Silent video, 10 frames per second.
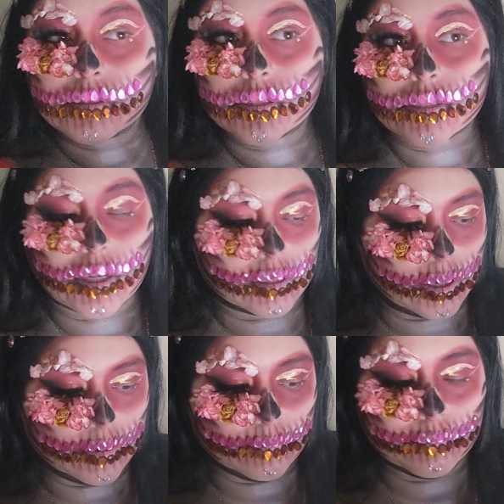Just like
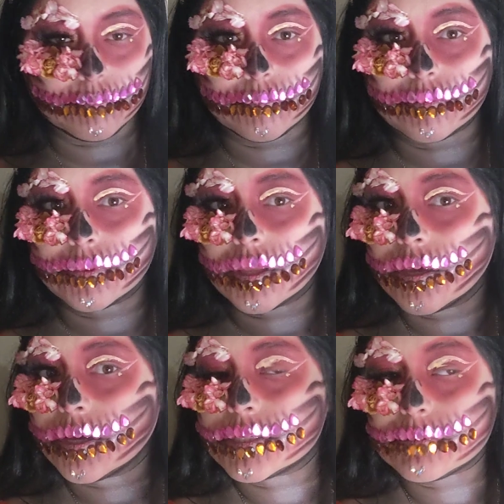that.
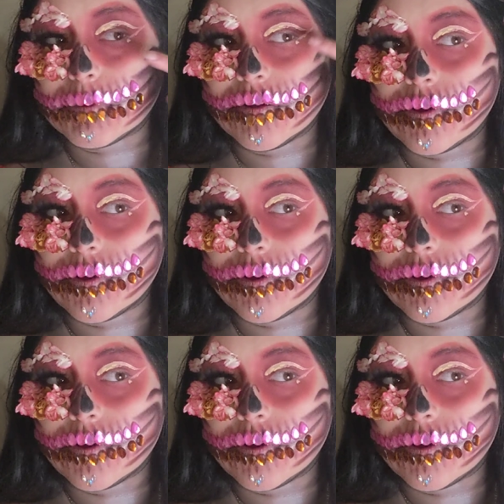Y si me lo